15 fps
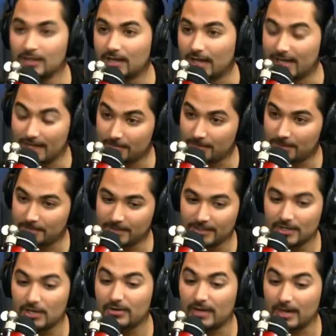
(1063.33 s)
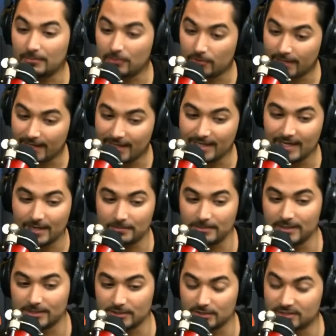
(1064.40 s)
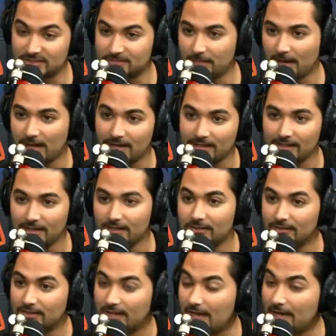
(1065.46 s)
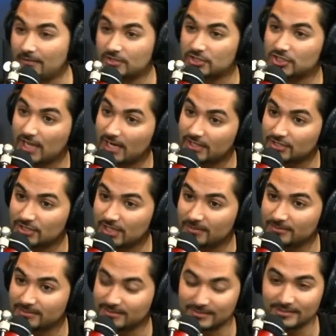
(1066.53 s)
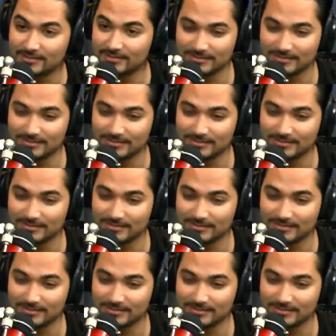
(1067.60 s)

I have my Pinot. I'm okay. I'm in a good spot. Well, anything, then I have a shot of Jameson. I, okay,